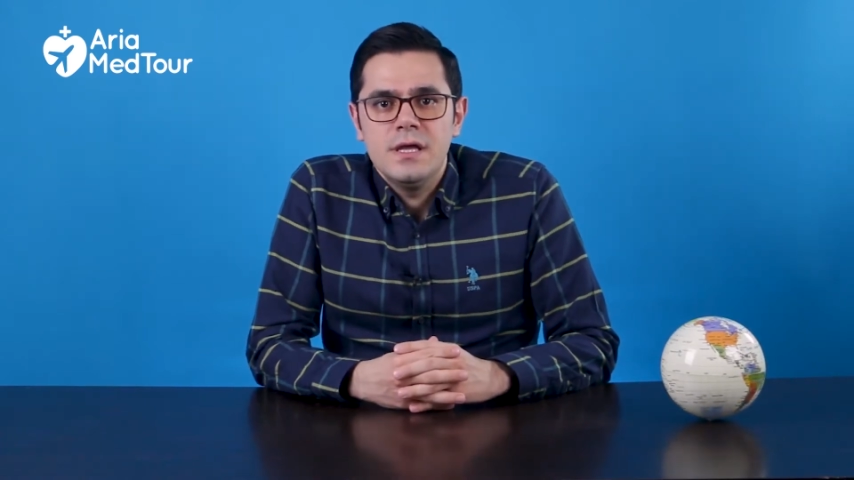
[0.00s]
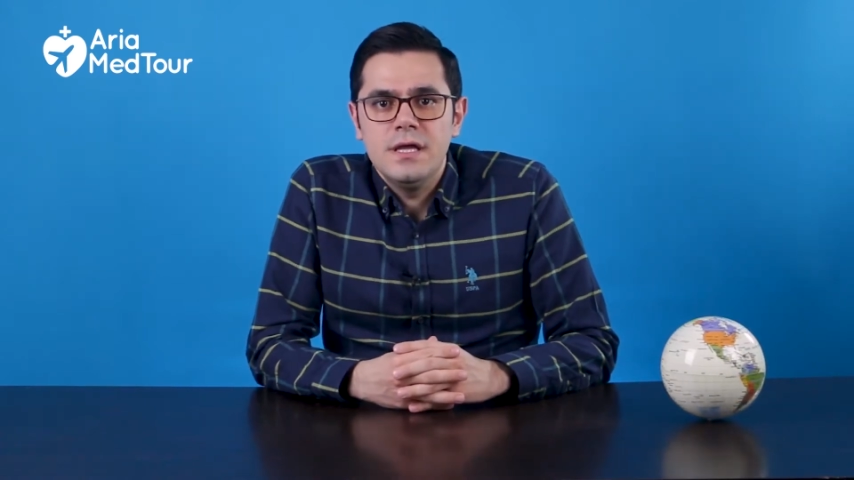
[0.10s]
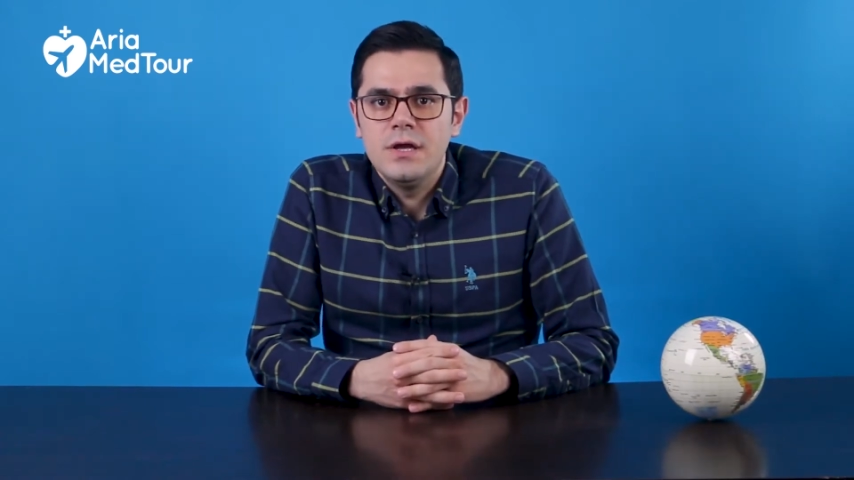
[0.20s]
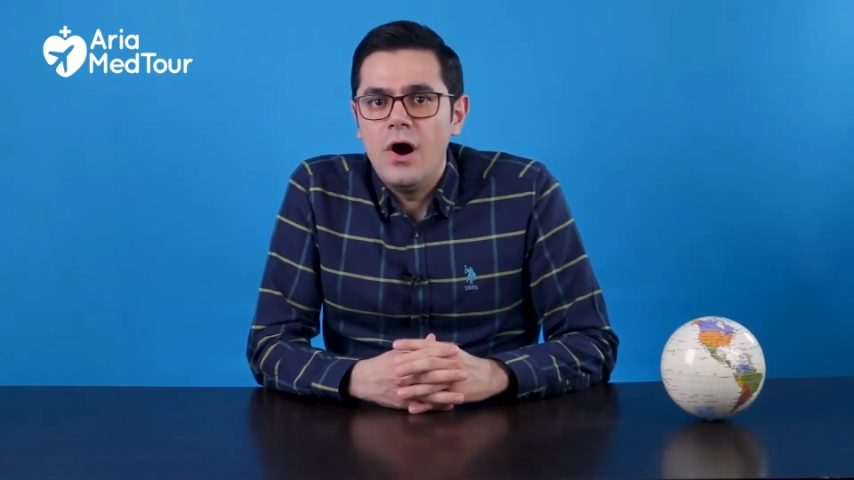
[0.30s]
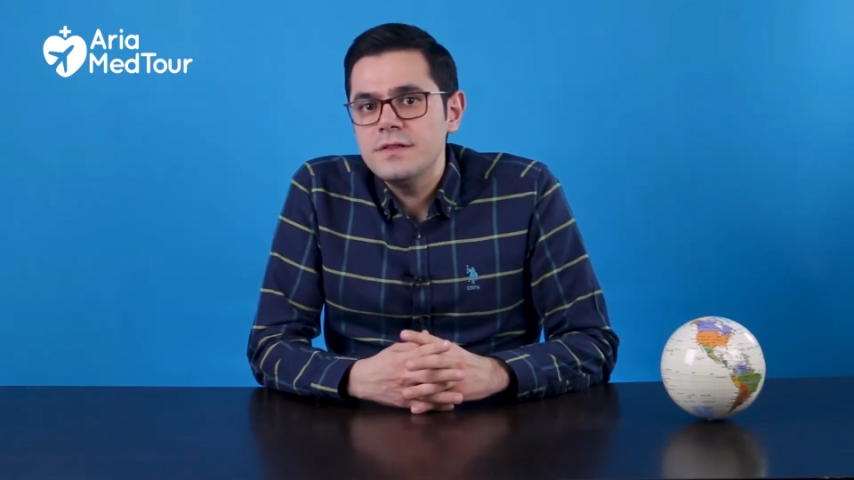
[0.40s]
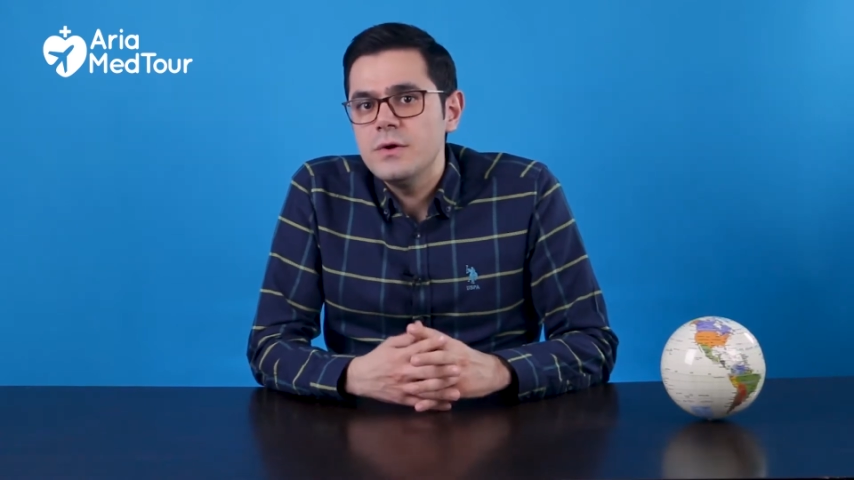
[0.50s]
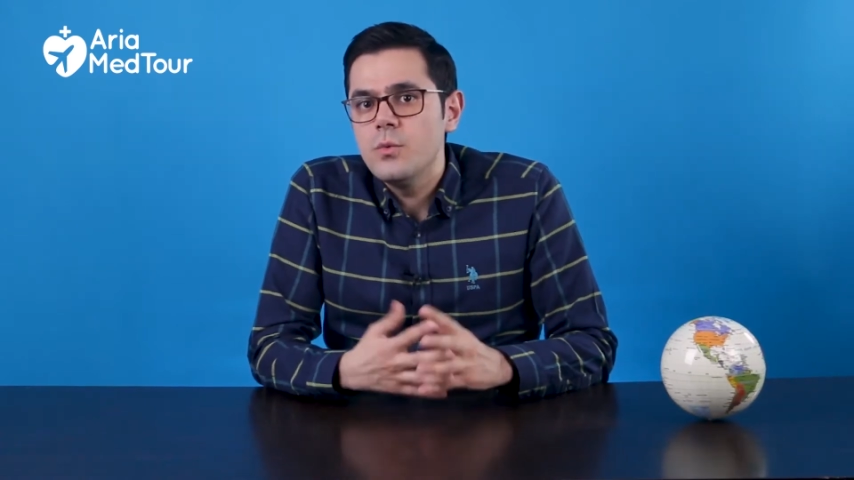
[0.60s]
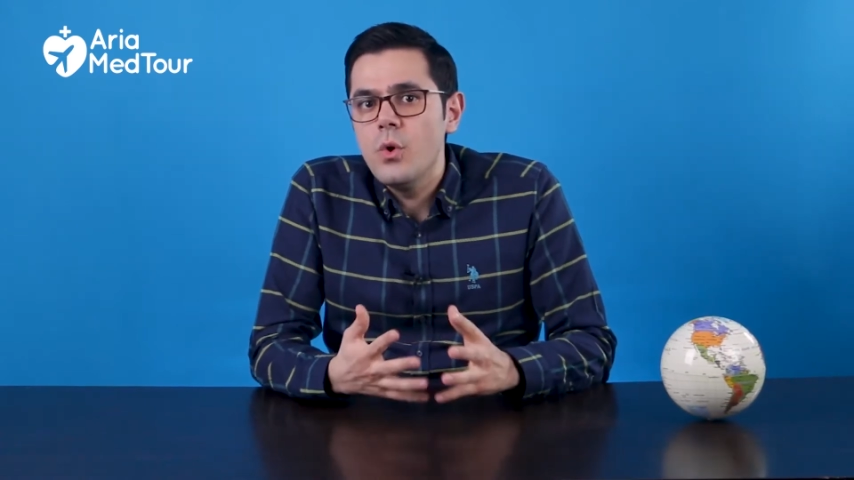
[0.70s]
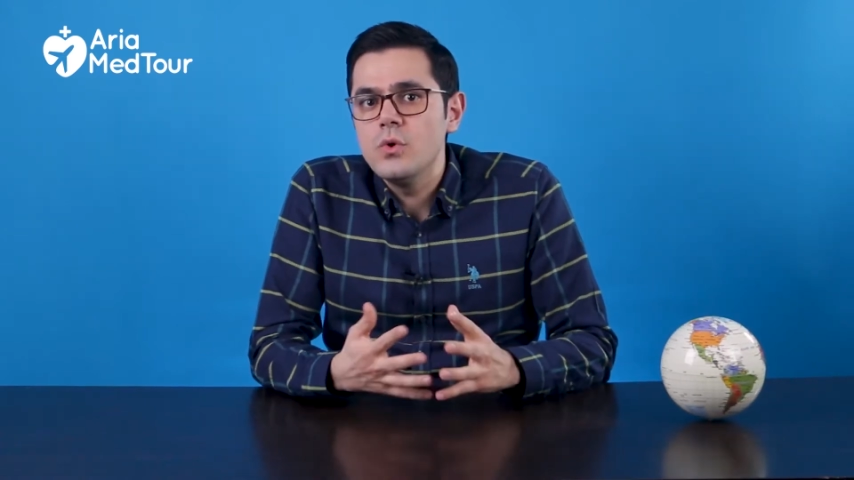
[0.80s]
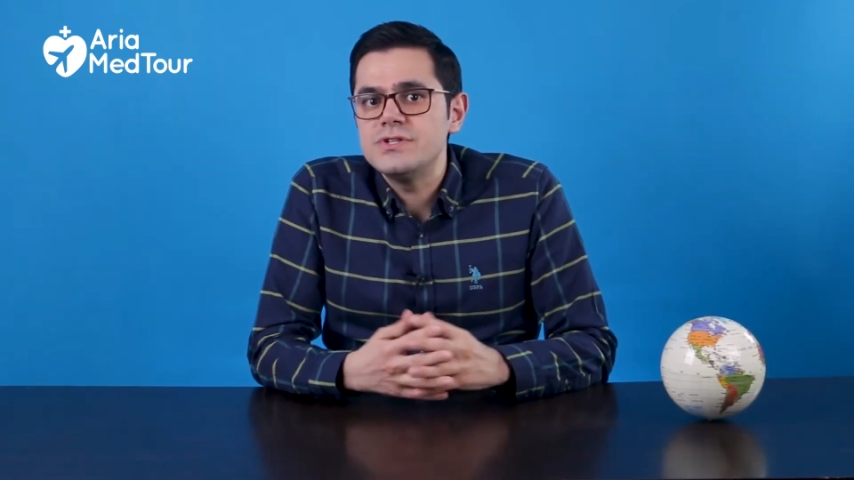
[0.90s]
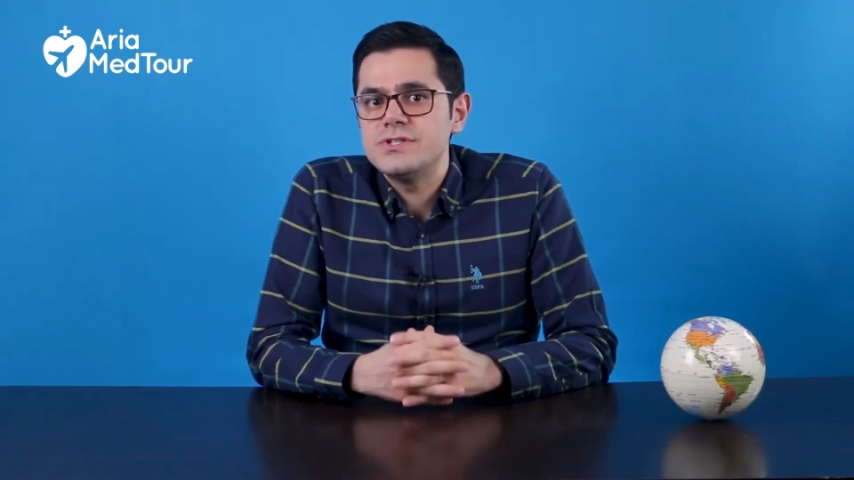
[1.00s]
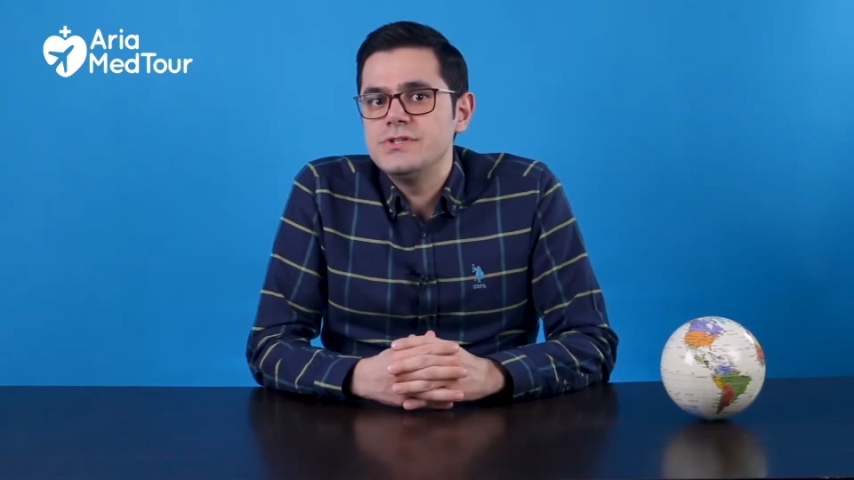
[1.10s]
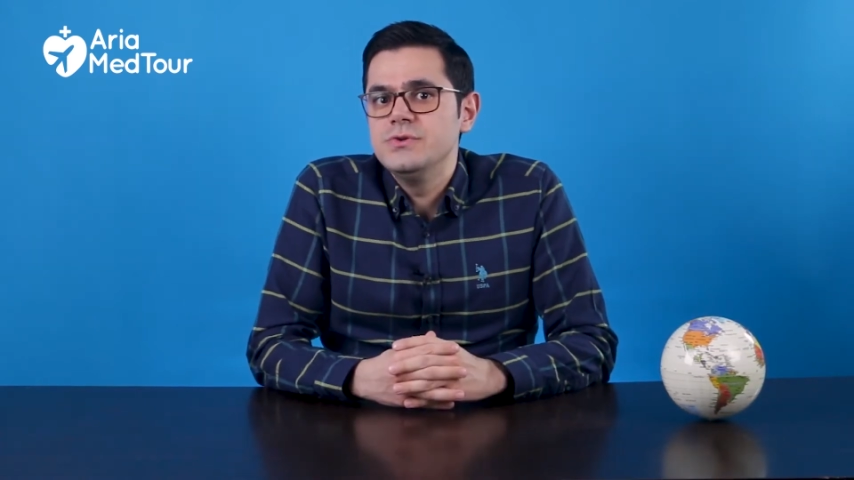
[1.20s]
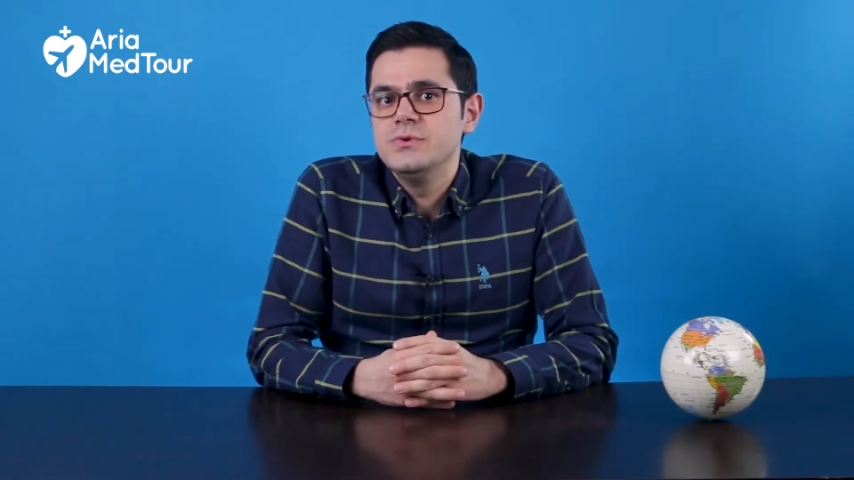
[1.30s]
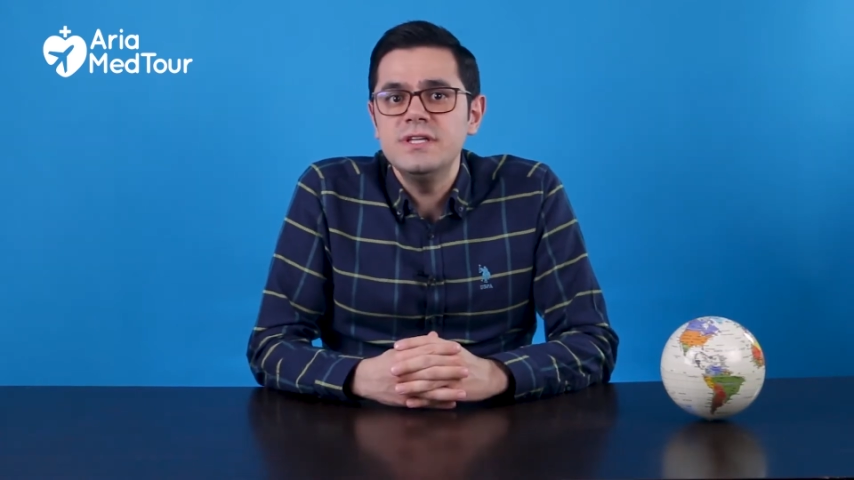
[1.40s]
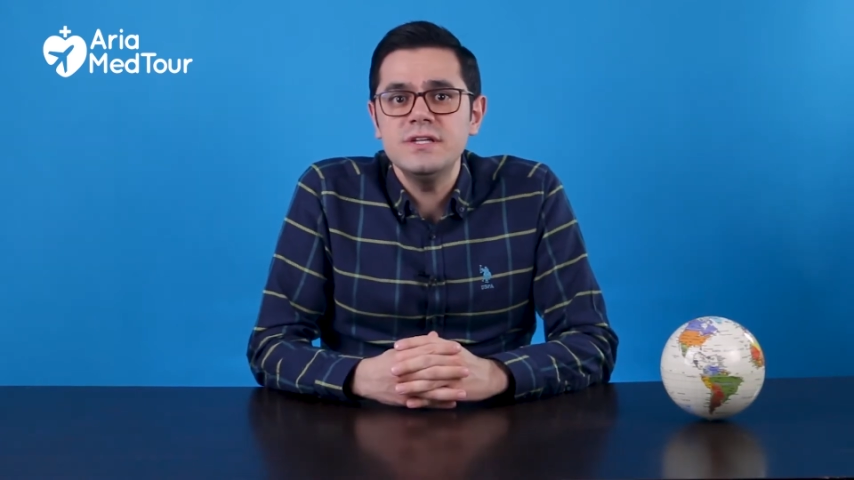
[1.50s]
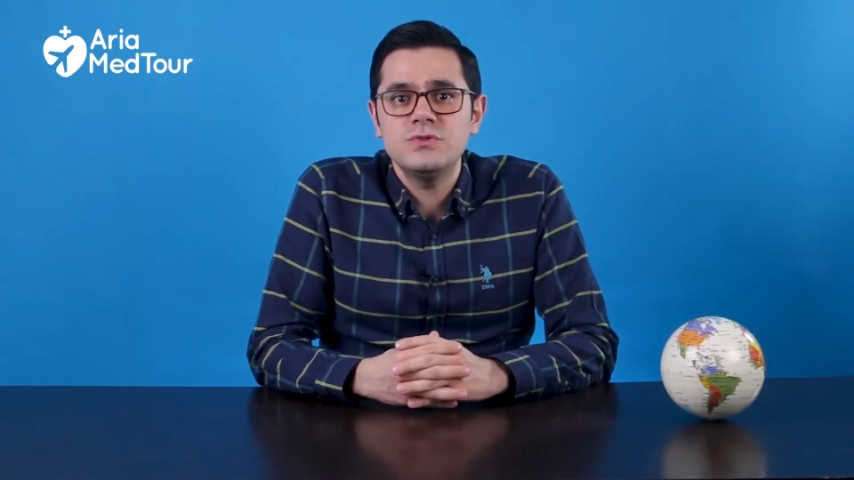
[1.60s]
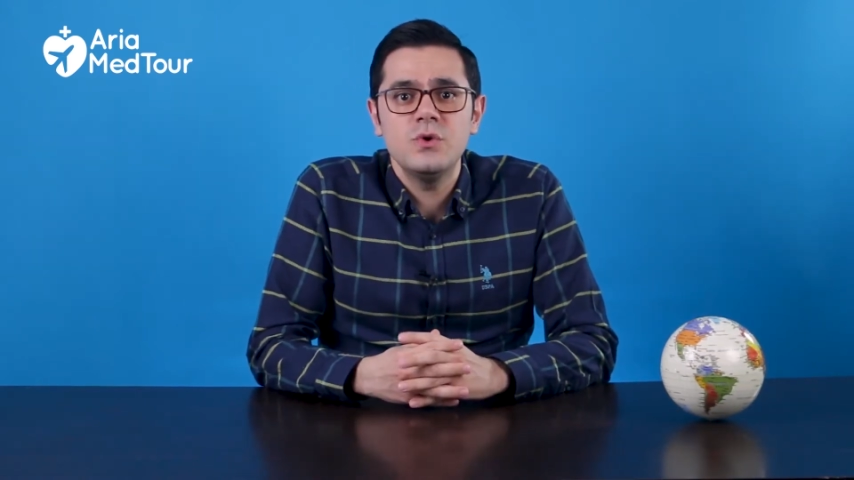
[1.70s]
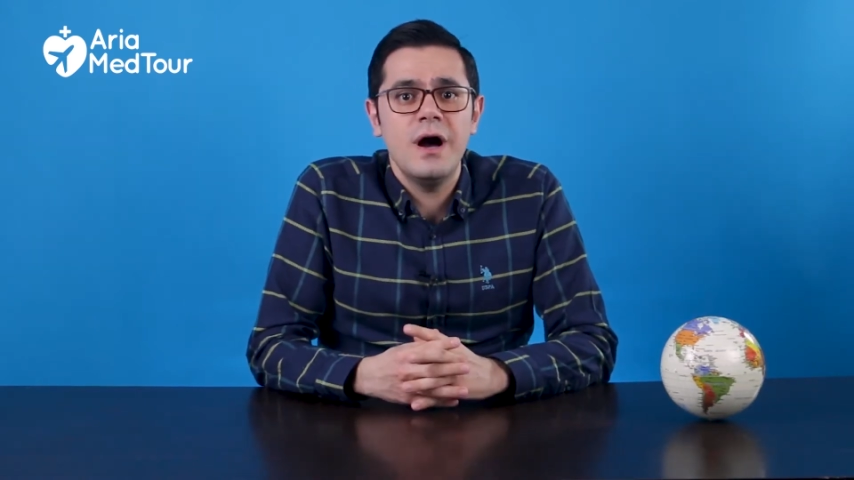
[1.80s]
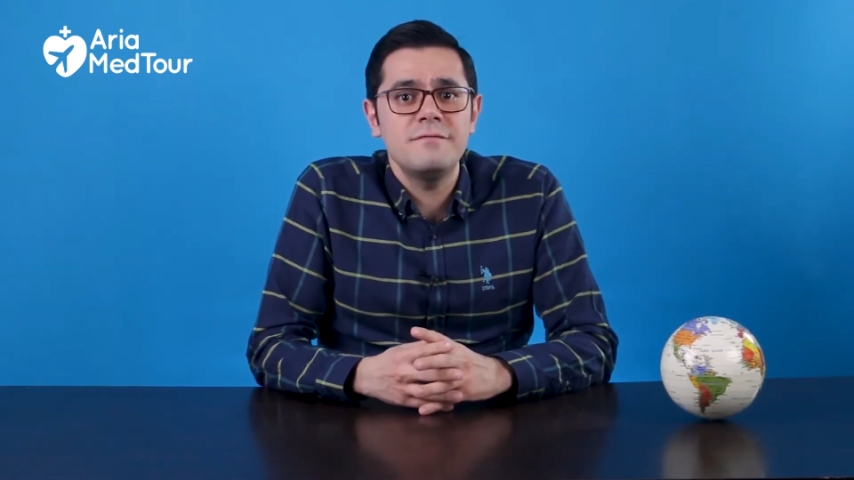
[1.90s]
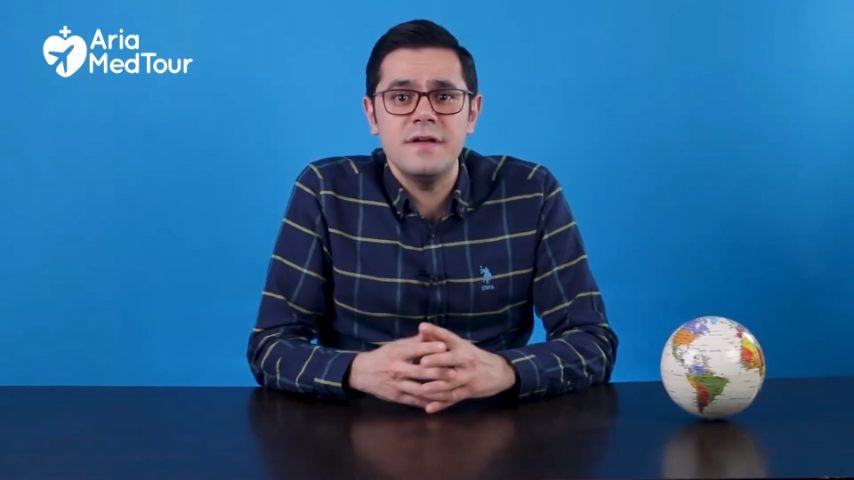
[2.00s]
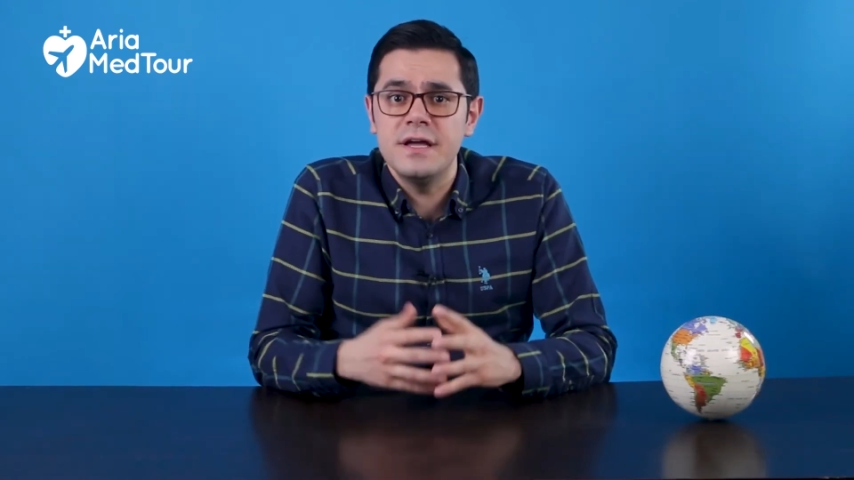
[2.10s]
In other words, you need to have